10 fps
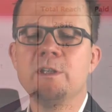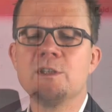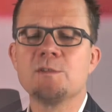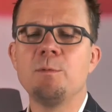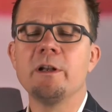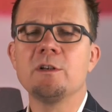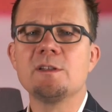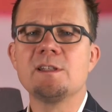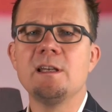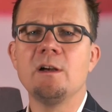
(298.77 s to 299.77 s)
just wanted to
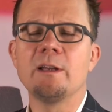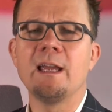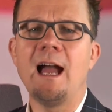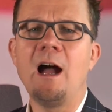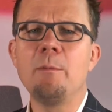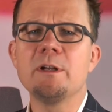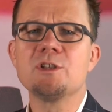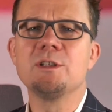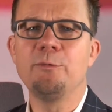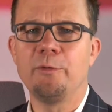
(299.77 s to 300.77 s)
see, okay, how
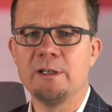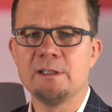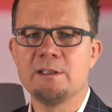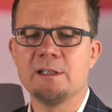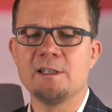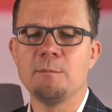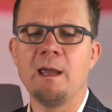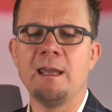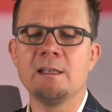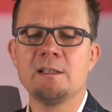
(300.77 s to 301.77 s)
much different does it
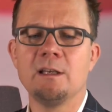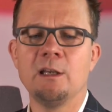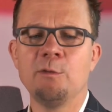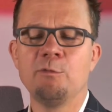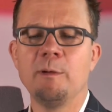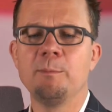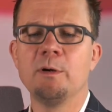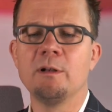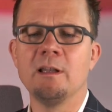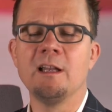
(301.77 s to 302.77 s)
make if we
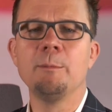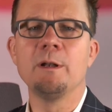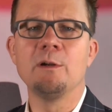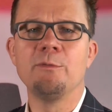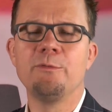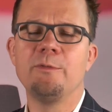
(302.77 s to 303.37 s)
put a little bit of